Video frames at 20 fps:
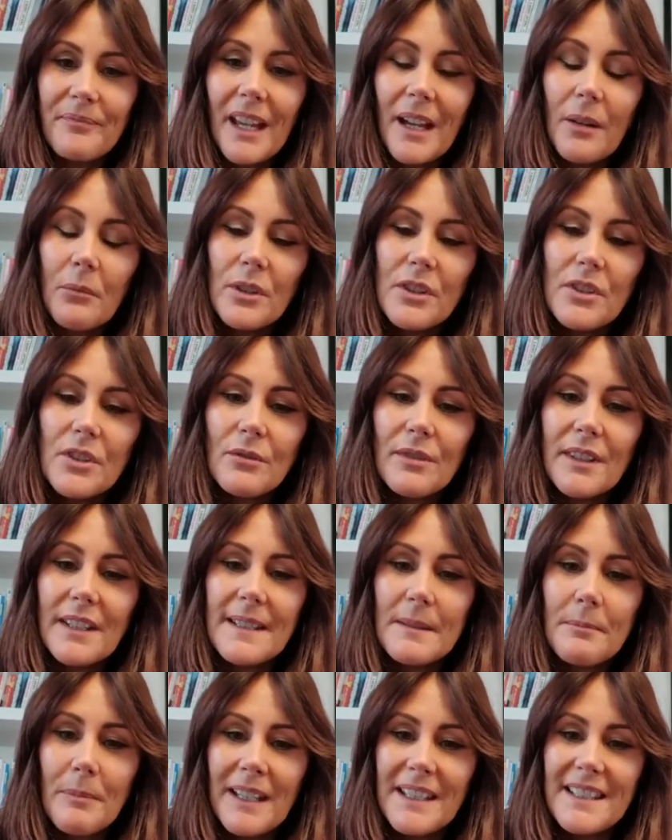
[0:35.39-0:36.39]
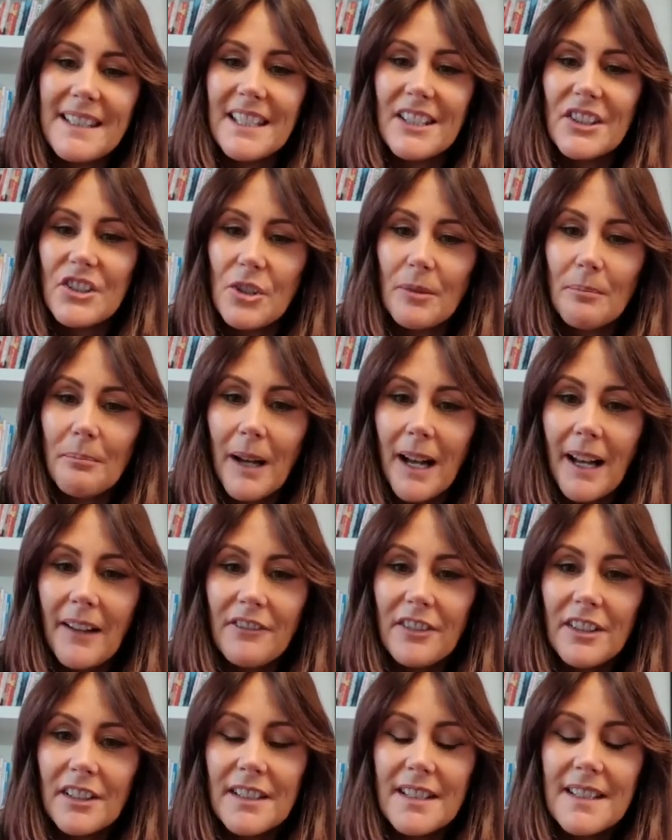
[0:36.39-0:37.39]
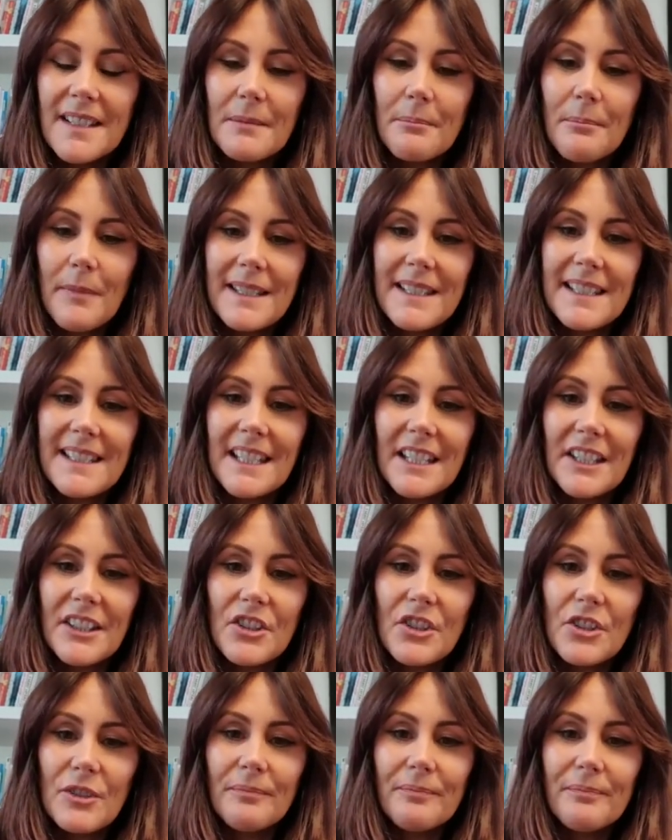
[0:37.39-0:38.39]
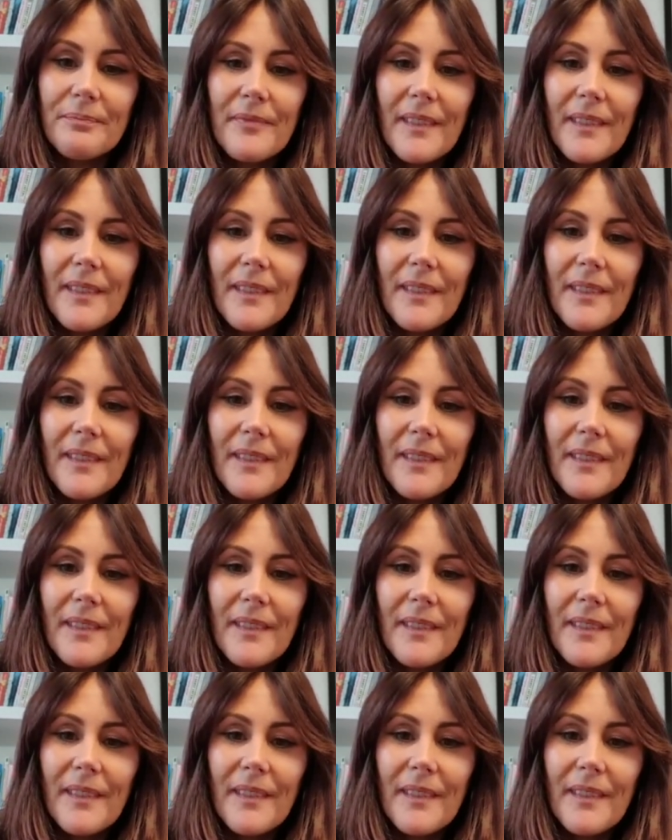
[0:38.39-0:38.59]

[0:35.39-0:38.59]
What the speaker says: and we do this by teaching mindfulness and meditation.